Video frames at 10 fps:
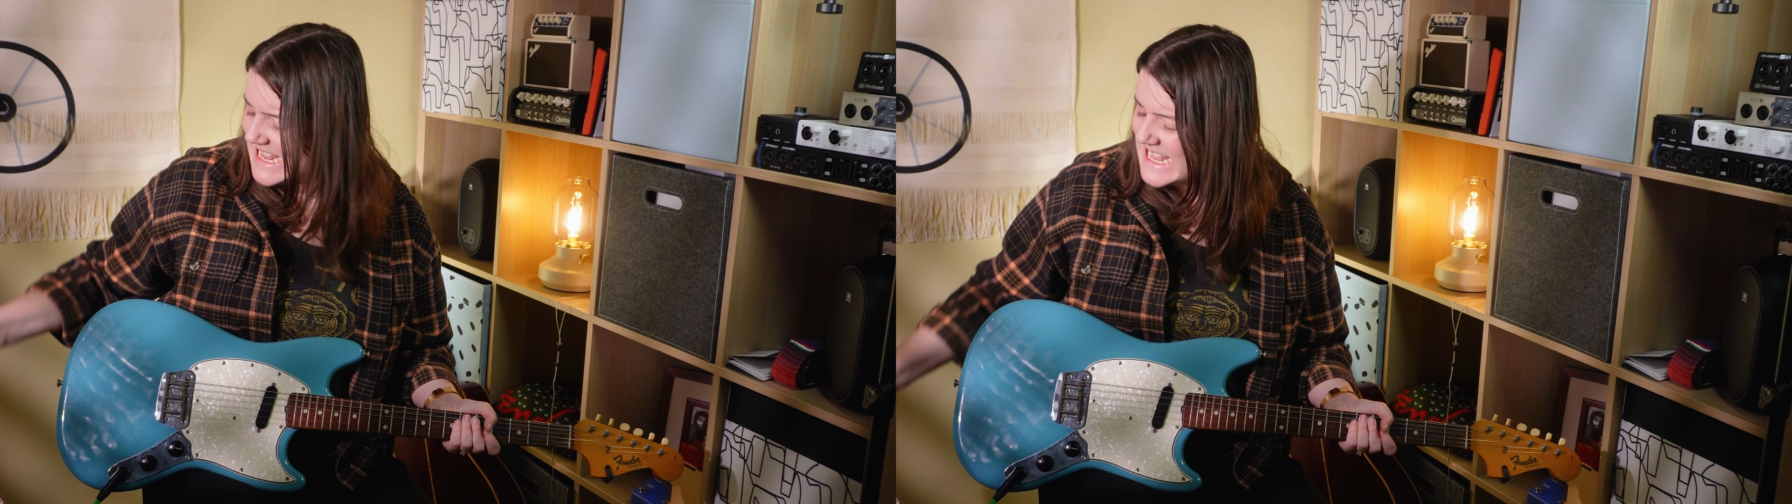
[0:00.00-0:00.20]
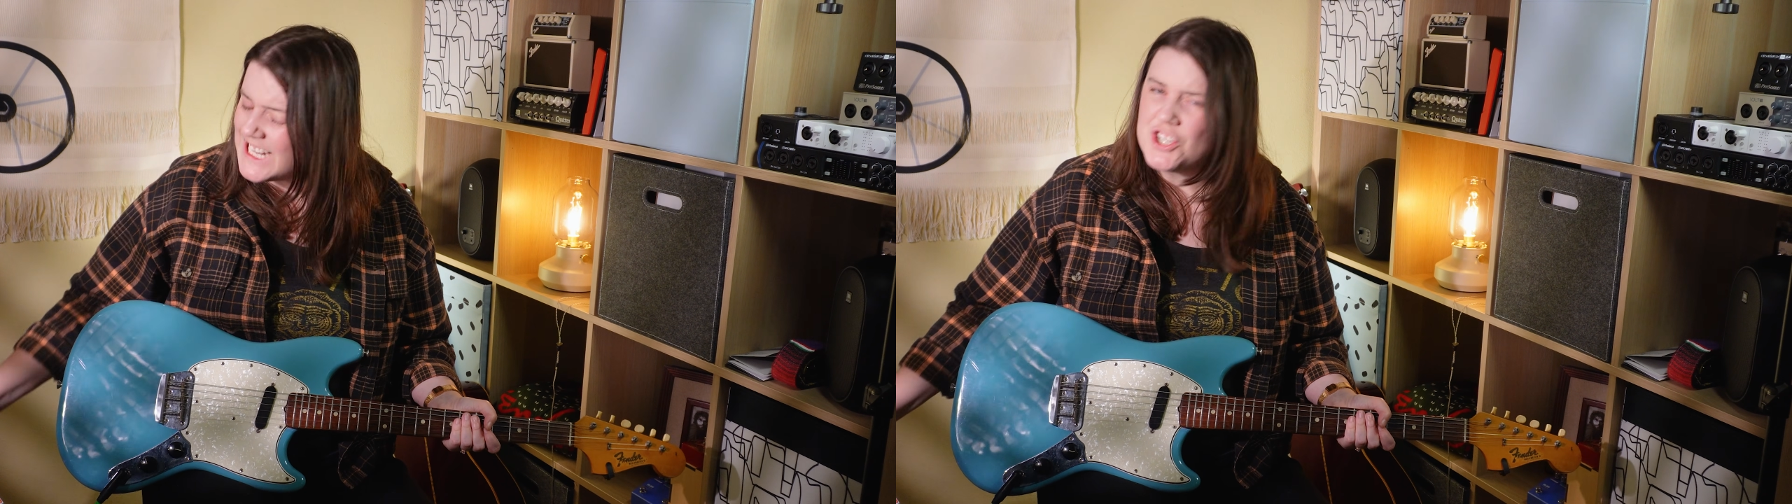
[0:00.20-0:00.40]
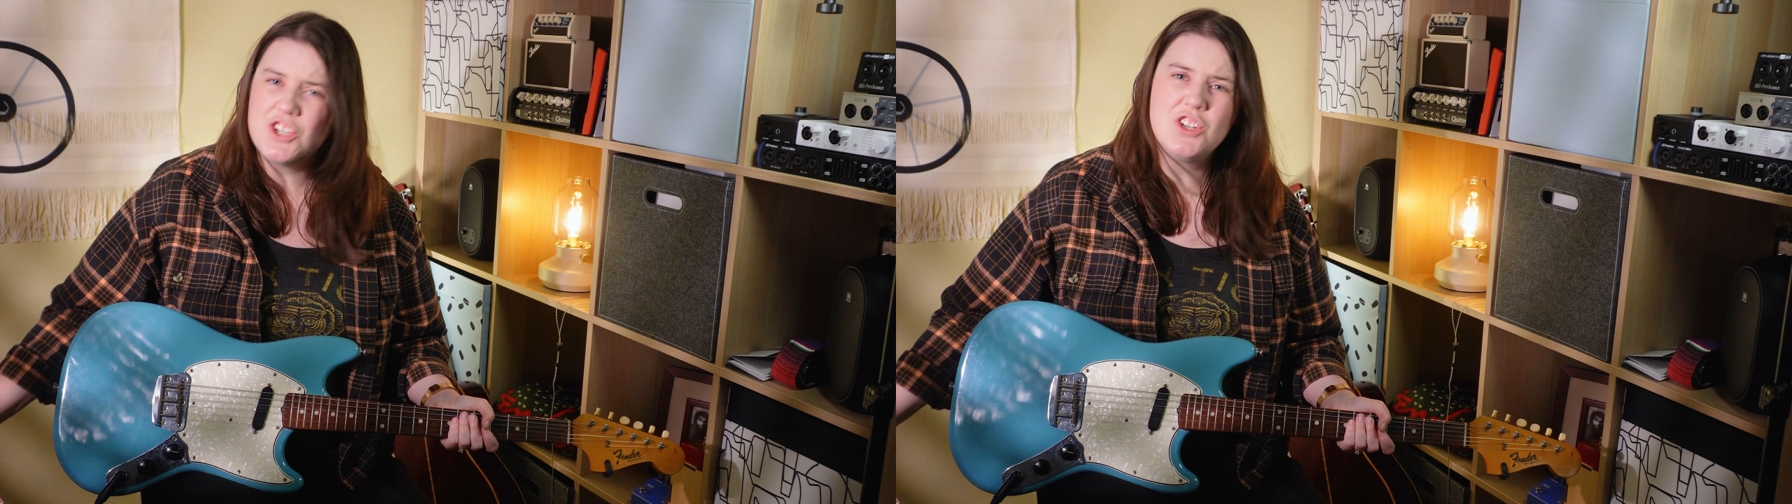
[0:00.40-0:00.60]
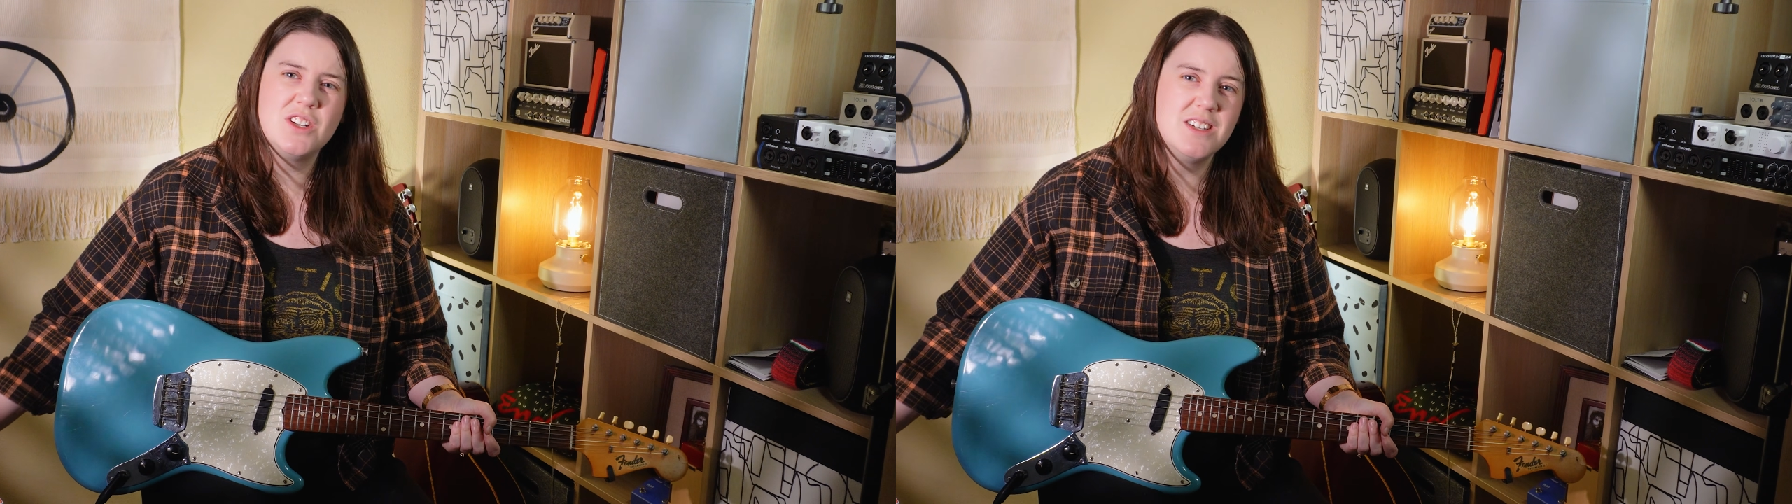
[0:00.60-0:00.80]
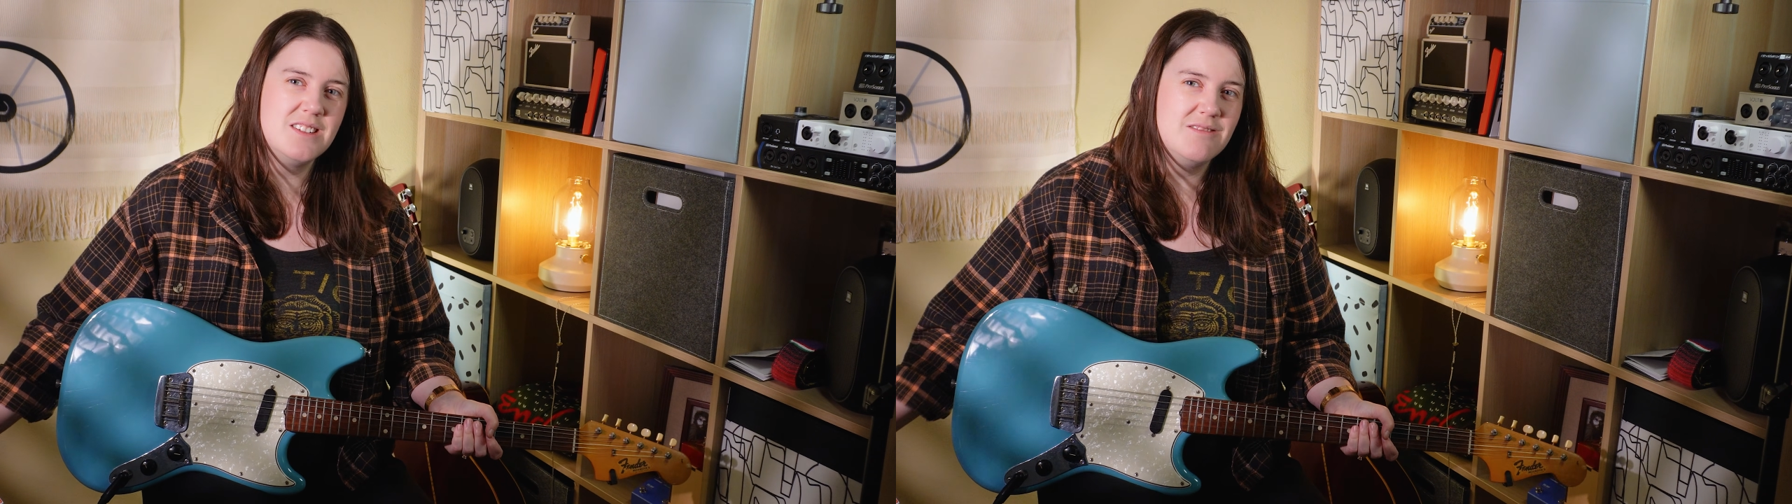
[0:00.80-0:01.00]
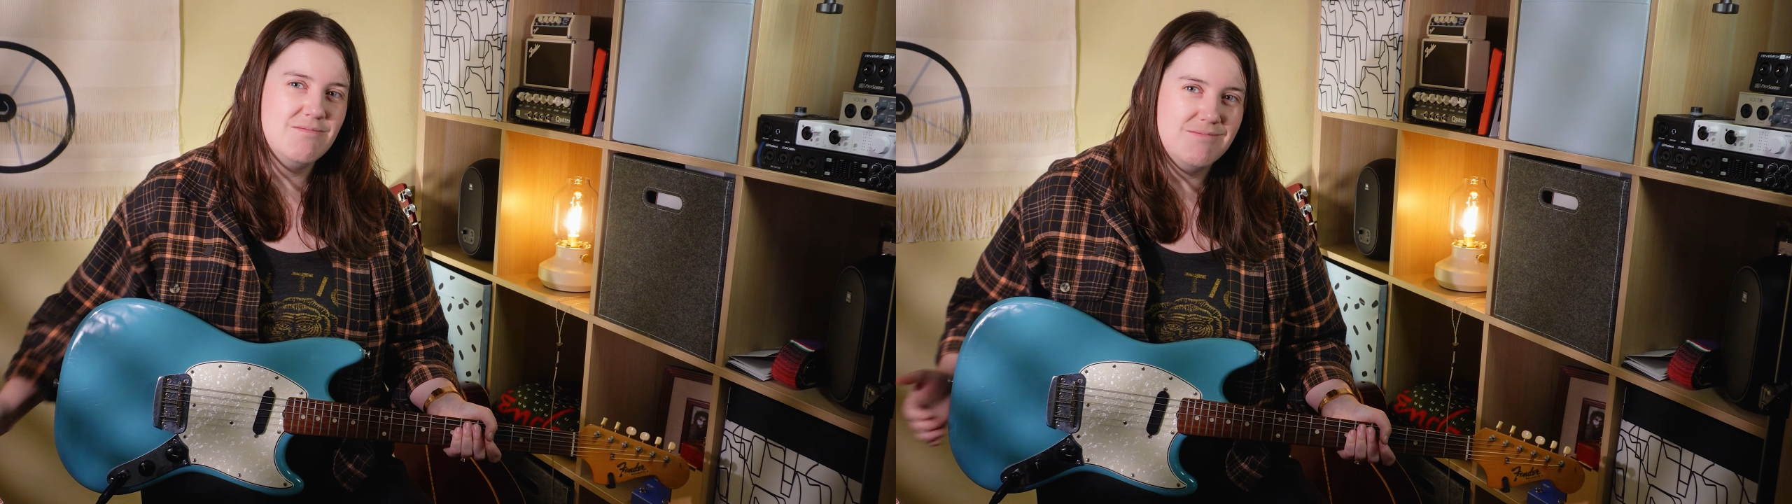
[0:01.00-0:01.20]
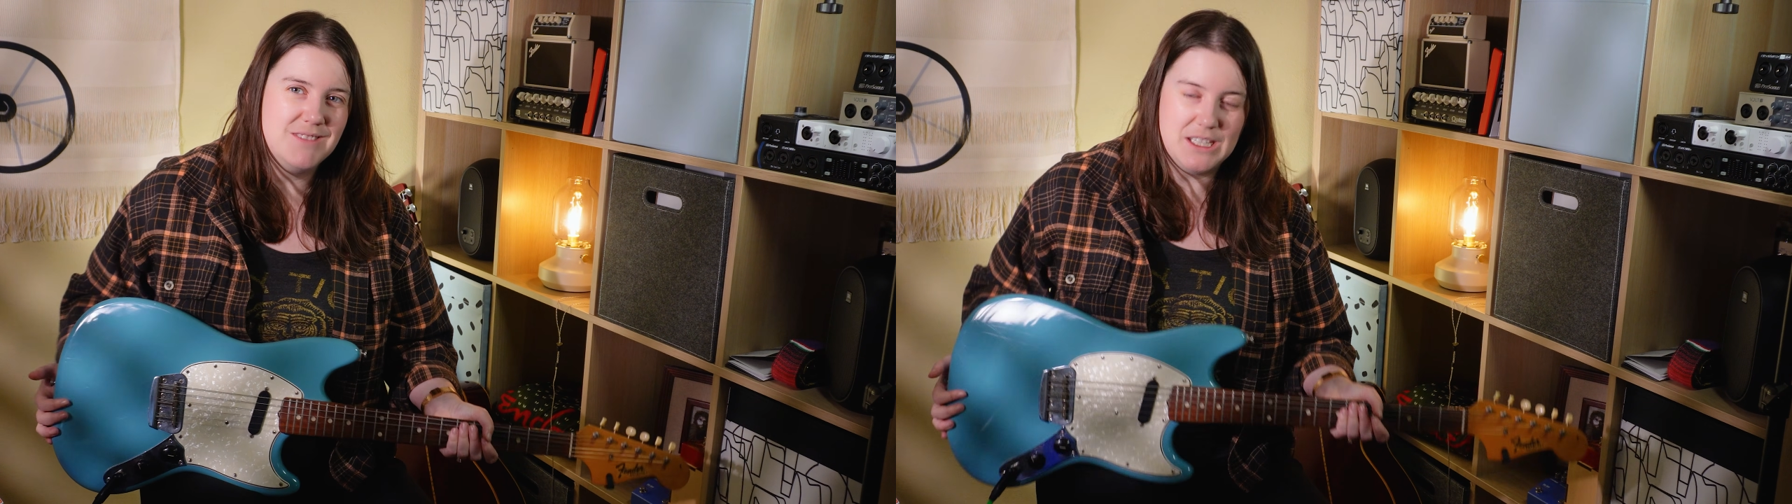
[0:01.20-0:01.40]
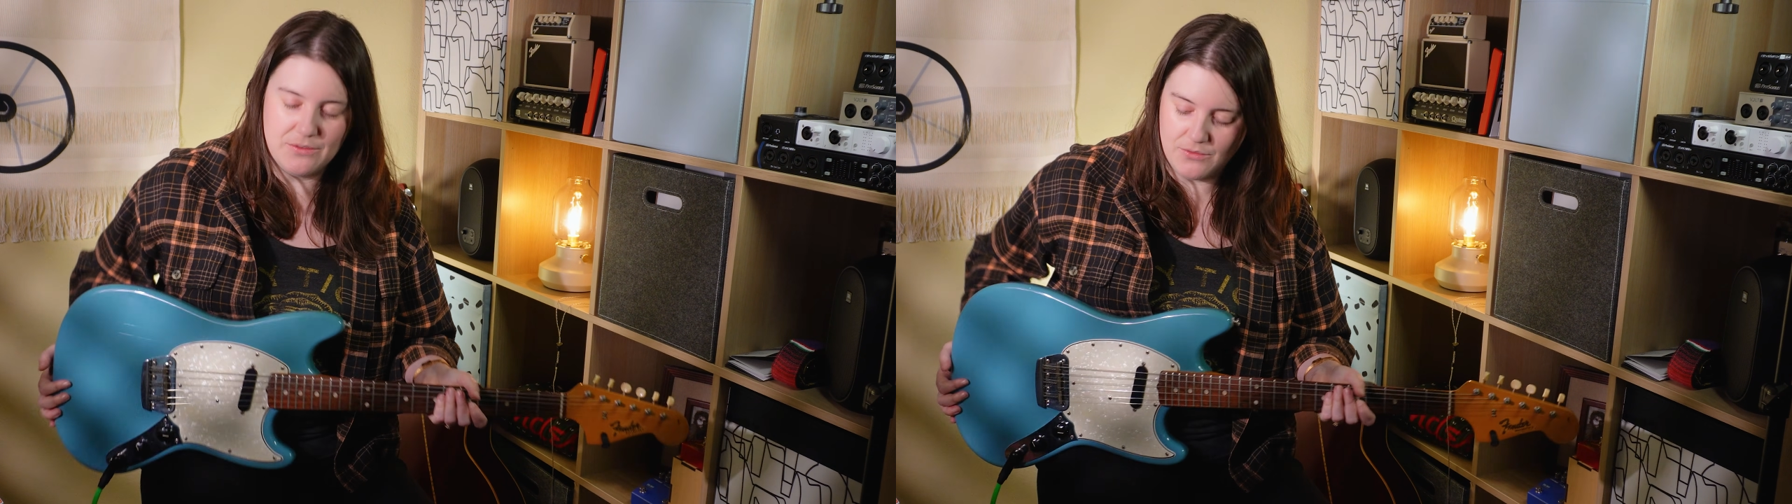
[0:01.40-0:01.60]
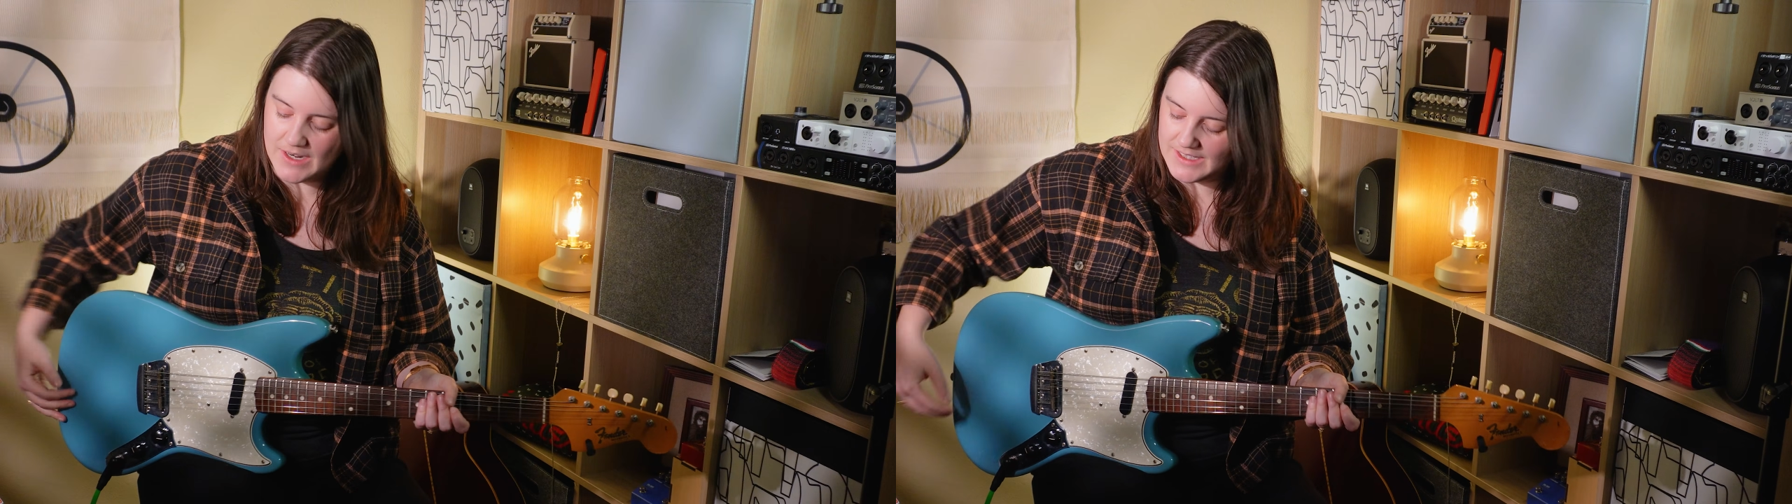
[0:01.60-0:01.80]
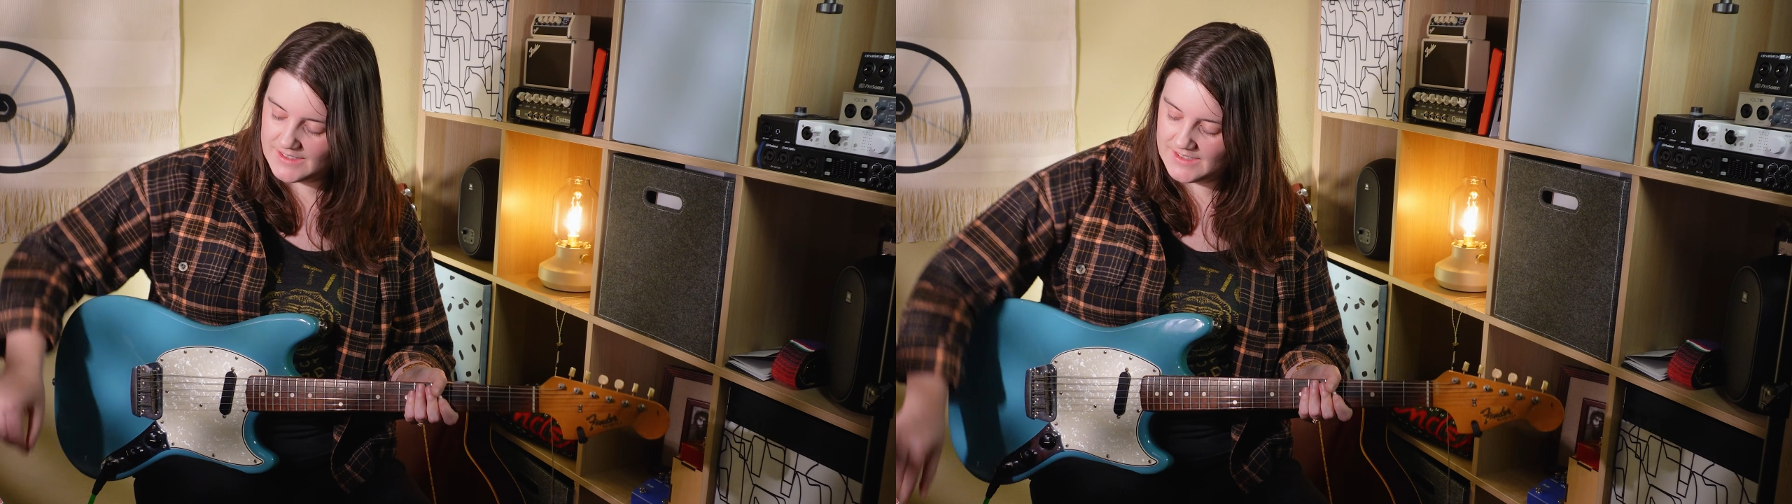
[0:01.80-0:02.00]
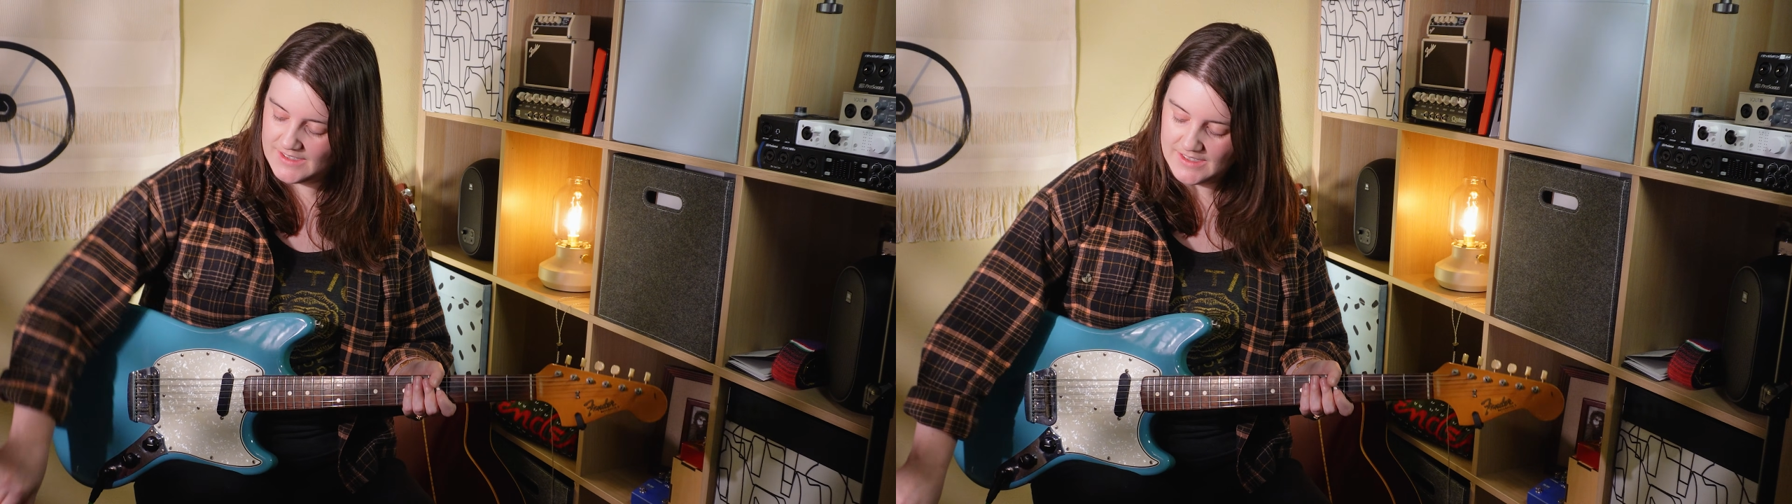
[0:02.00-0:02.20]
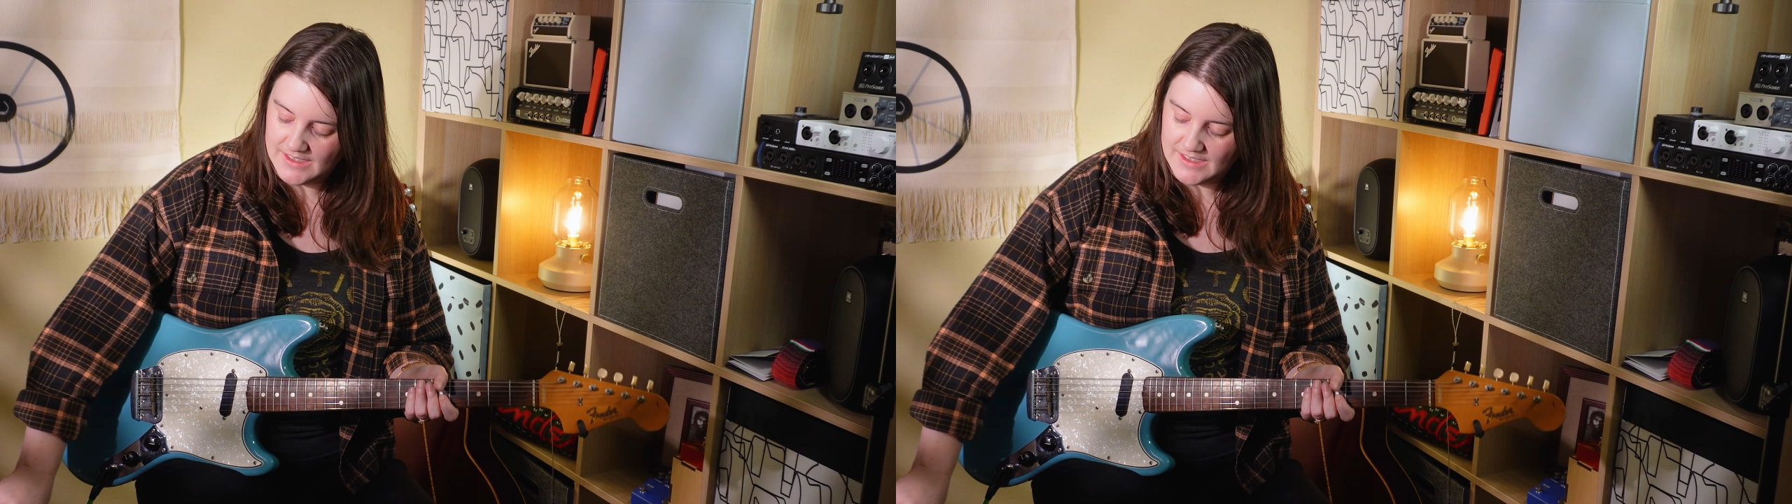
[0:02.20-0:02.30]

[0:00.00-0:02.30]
inch different,